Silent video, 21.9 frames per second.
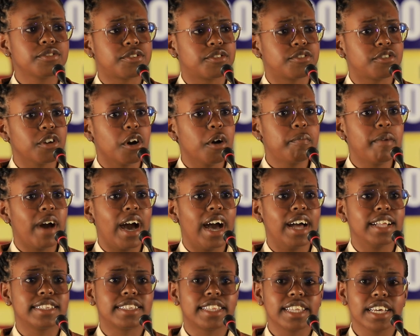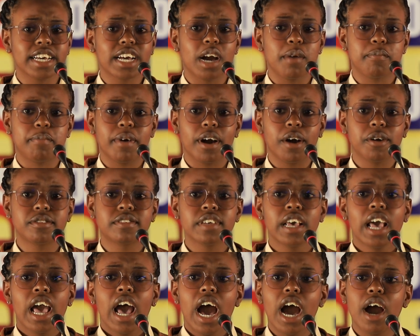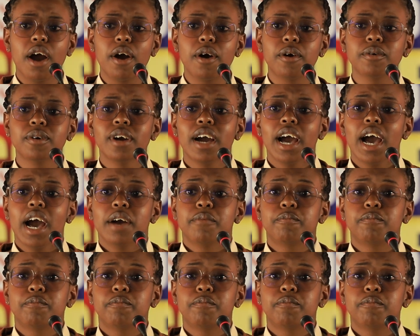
stop and think about how